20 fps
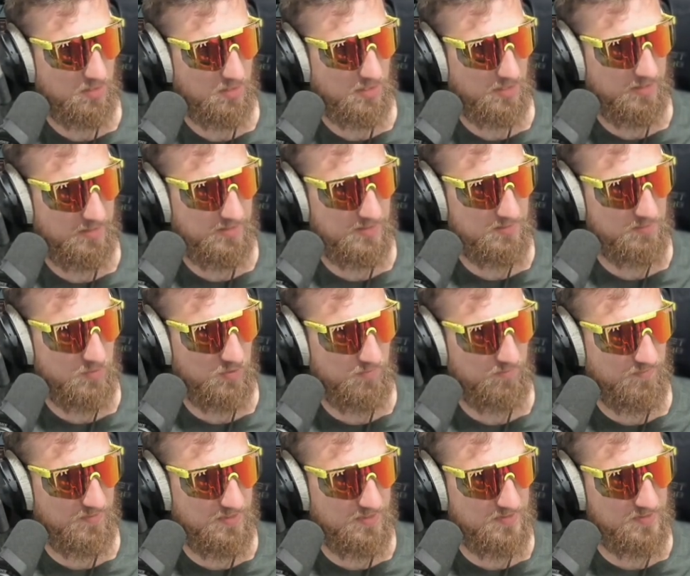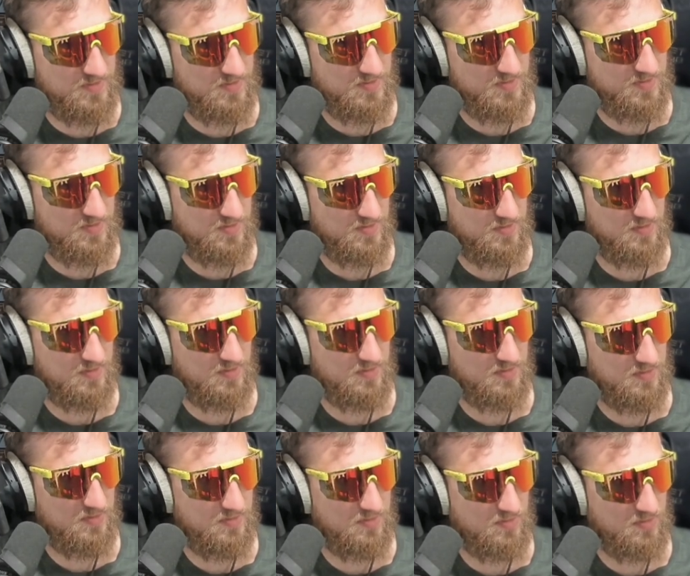I need to move
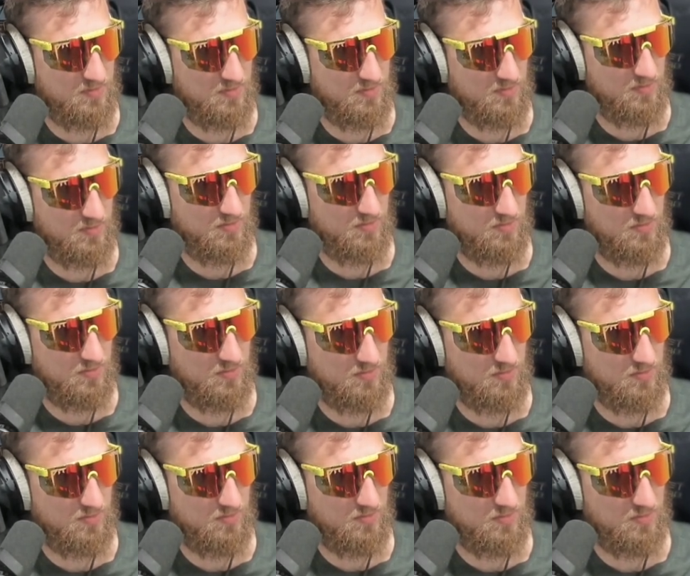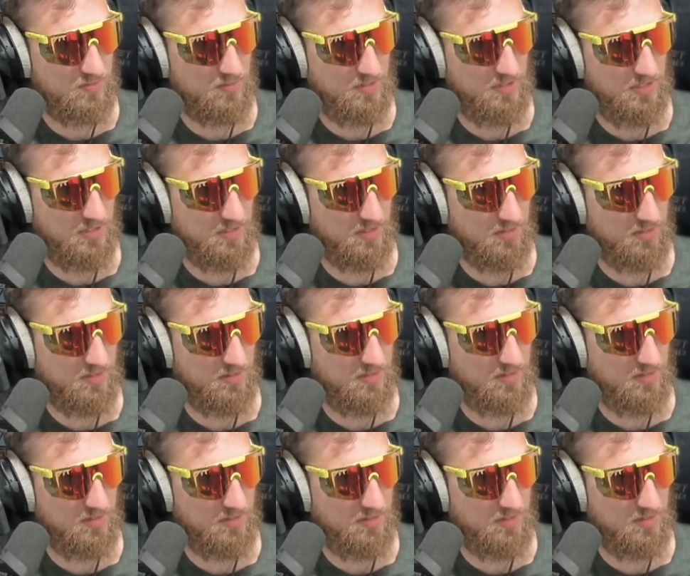this here.